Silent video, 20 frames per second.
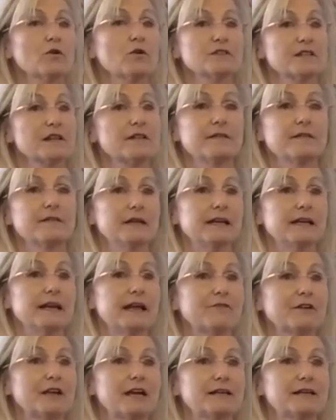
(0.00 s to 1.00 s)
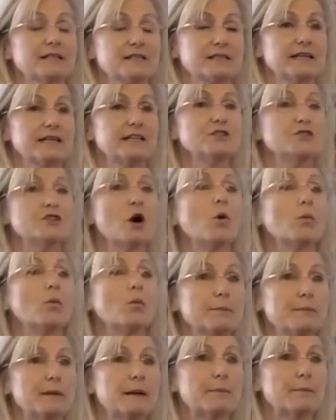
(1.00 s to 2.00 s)
girls in, in Afghanistan don't
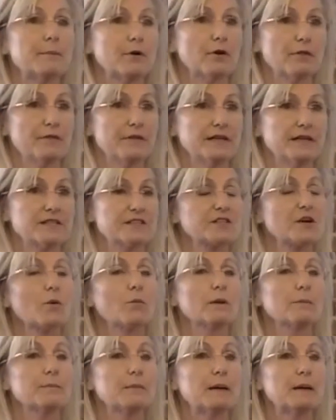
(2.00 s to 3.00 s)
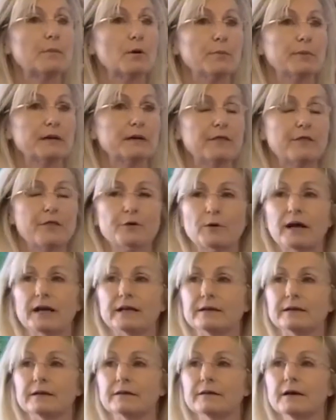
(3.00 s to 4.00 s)
remember this, don't remember being
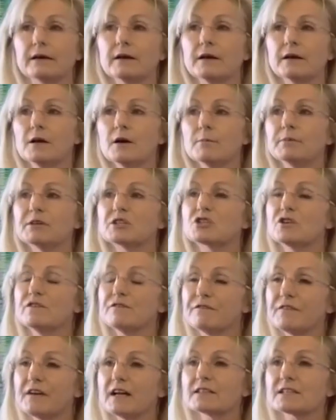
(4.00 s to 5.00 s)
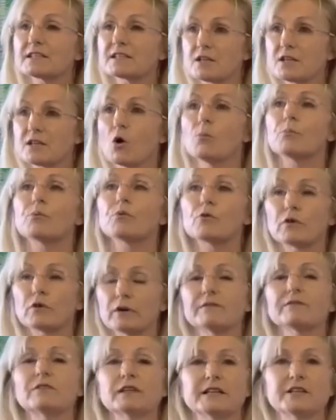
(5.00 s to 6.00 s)
threatened. But she felt so
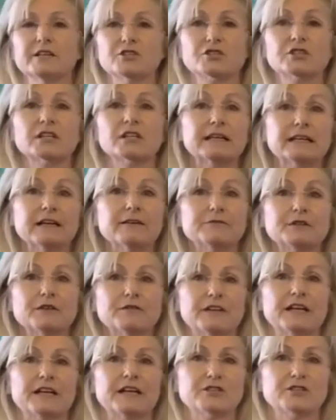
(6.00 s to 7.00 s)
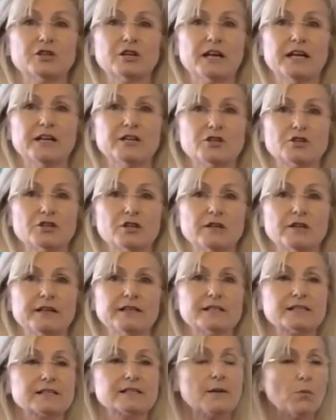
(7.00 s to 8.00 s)
privileged, the gift of an education.
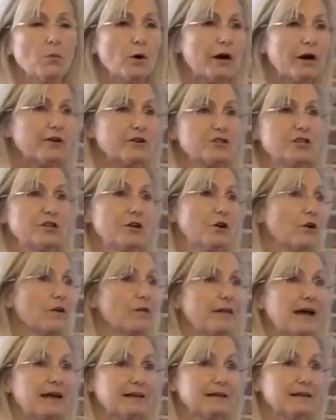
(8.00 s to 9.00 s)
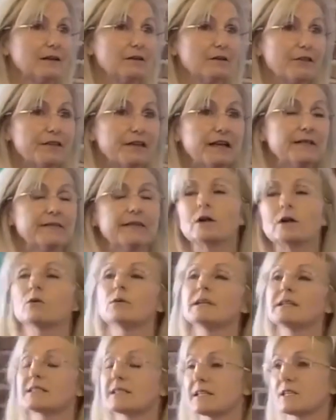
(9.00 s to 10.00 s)
And somewhere she heard that little thing that
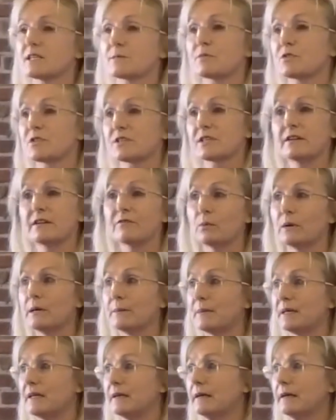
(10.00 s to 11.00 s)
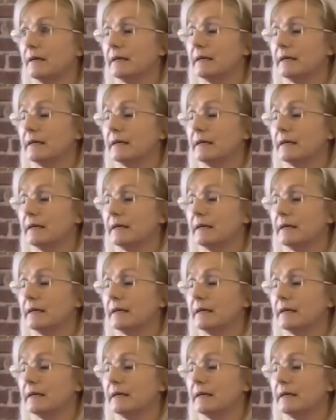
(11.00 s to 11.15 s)
only 6% of women